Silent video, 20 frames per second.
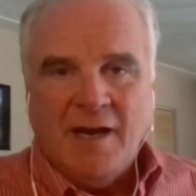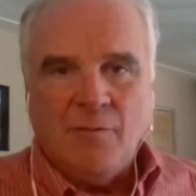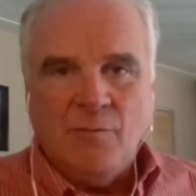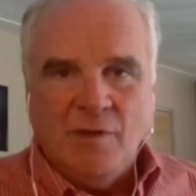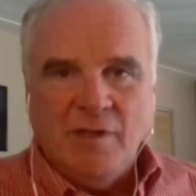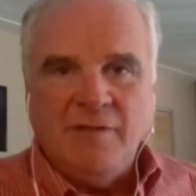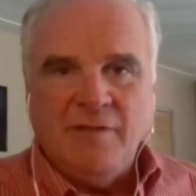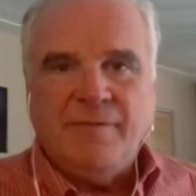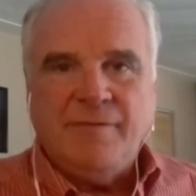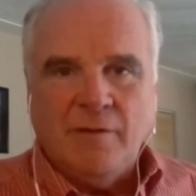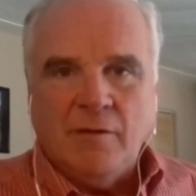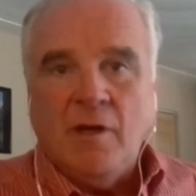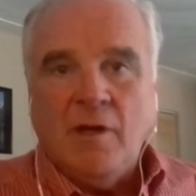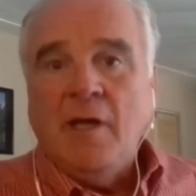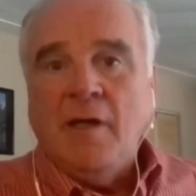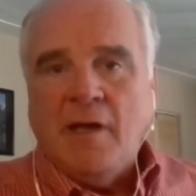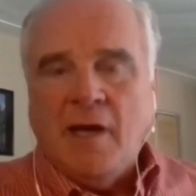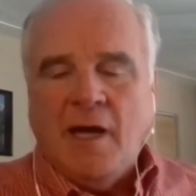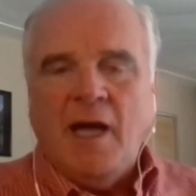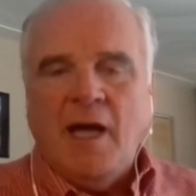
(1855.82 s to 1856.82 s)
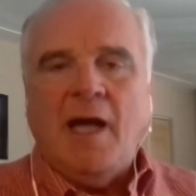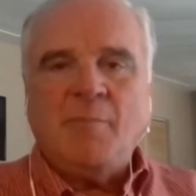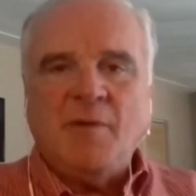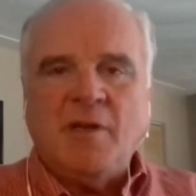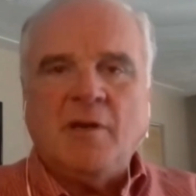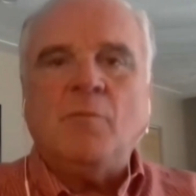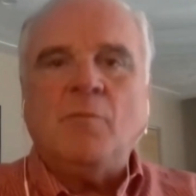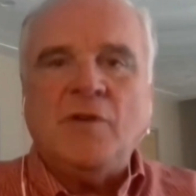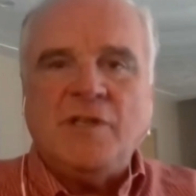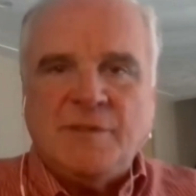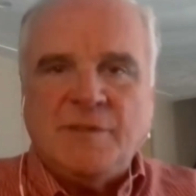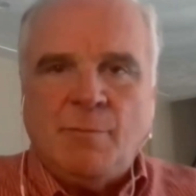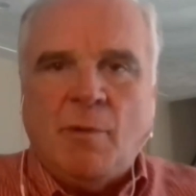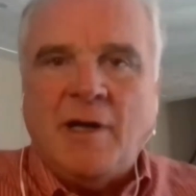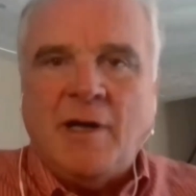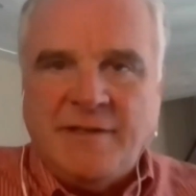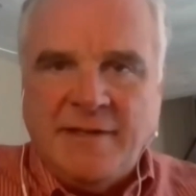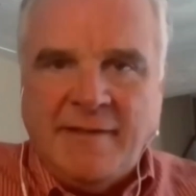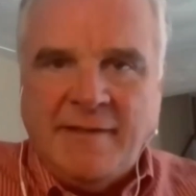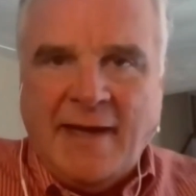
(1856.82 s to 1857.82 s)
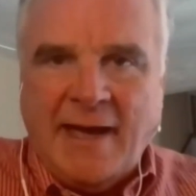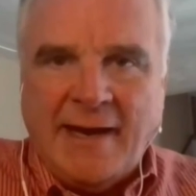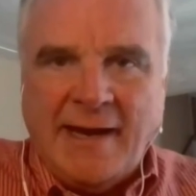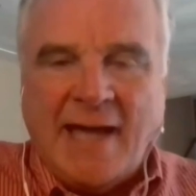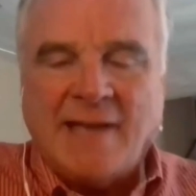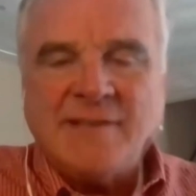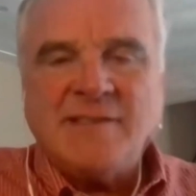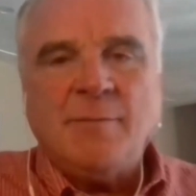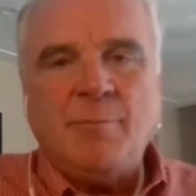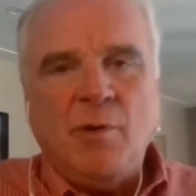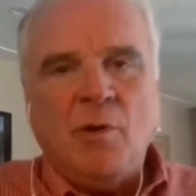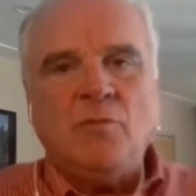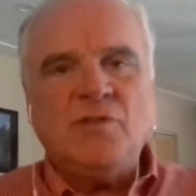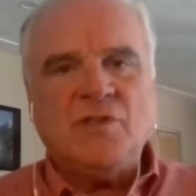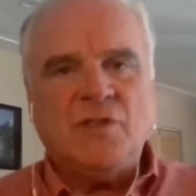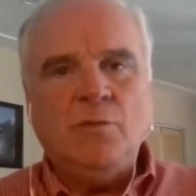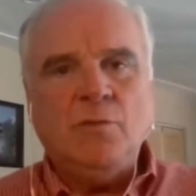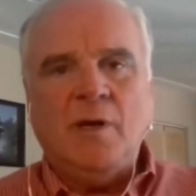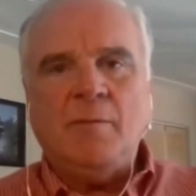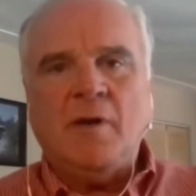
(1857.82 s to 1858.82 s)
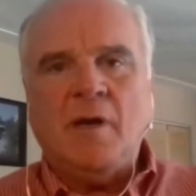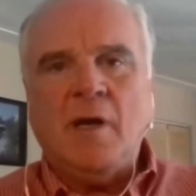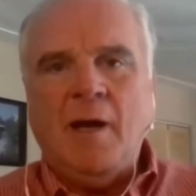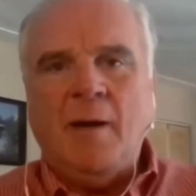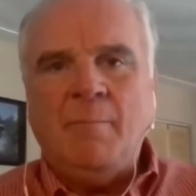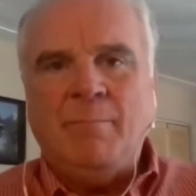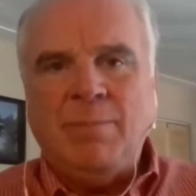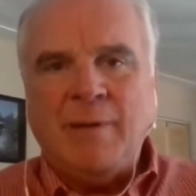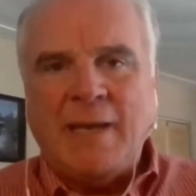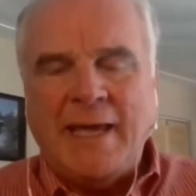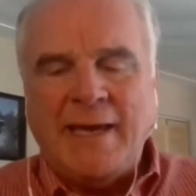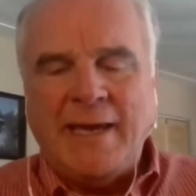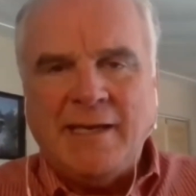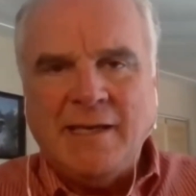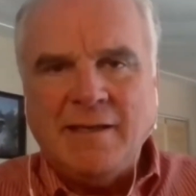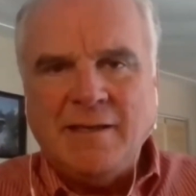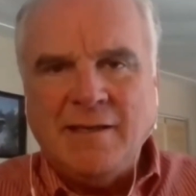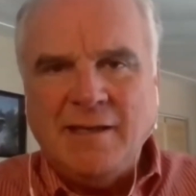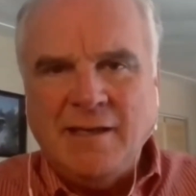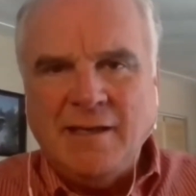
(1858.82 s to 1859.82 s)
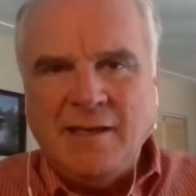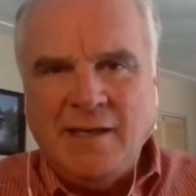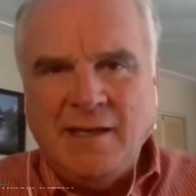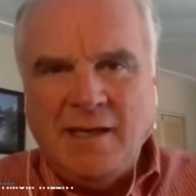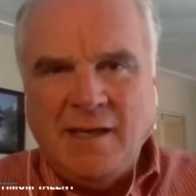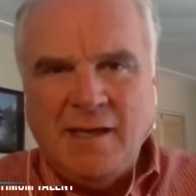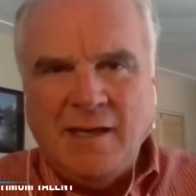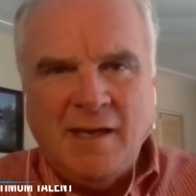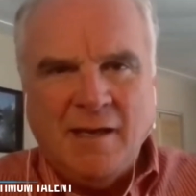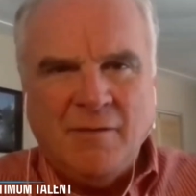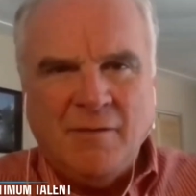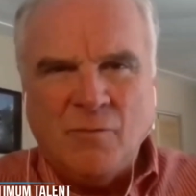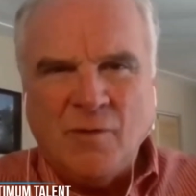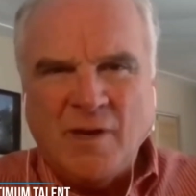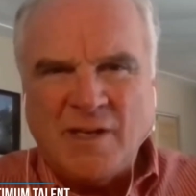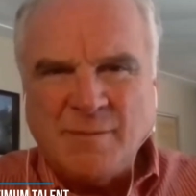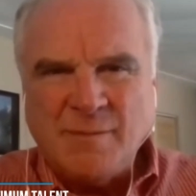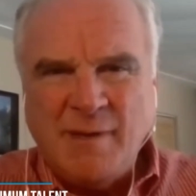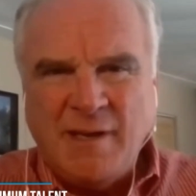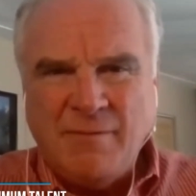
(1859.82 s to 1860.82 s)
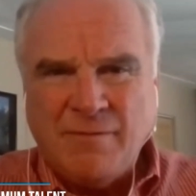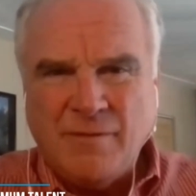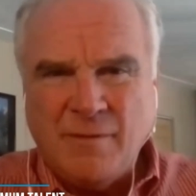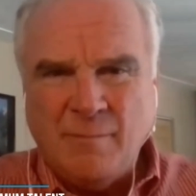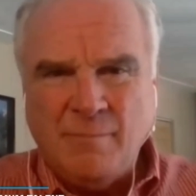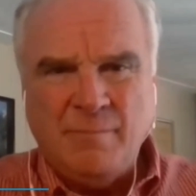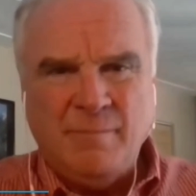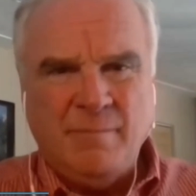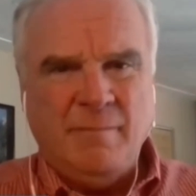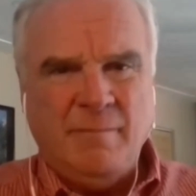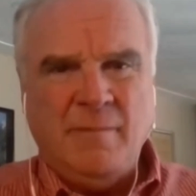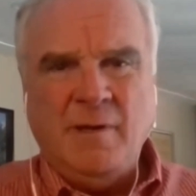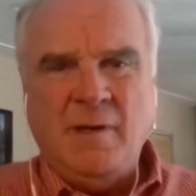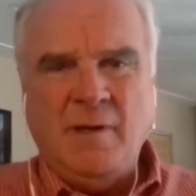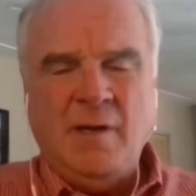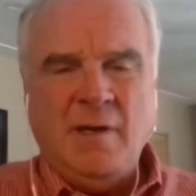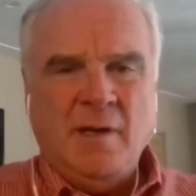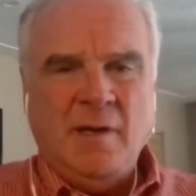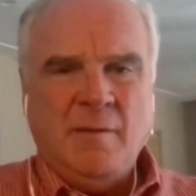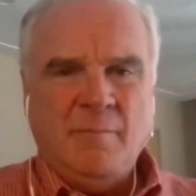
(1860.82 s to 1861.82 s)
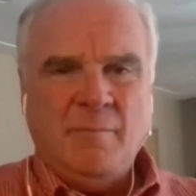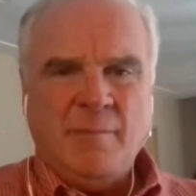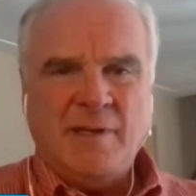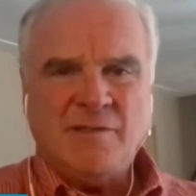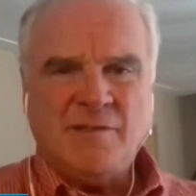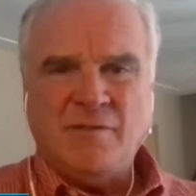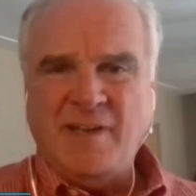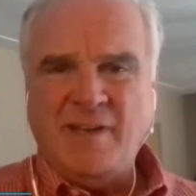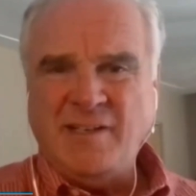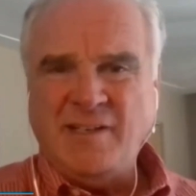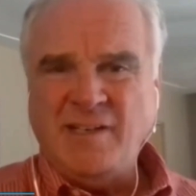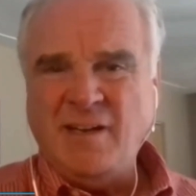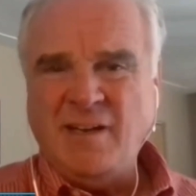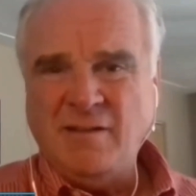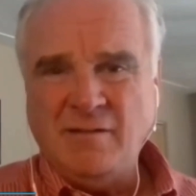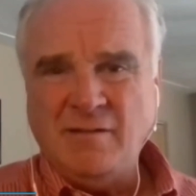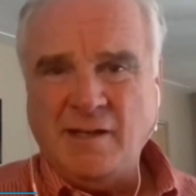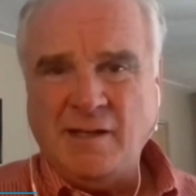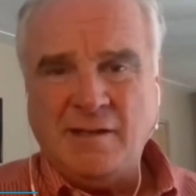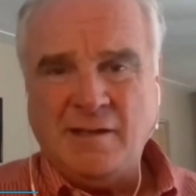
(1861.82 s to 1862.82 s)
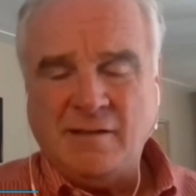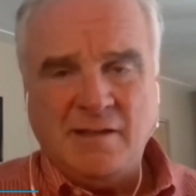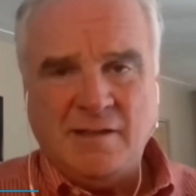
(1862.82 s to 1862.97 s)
really feel I'm going to respond to that, as opposed to a blanket resume from Pennsylvania. Like,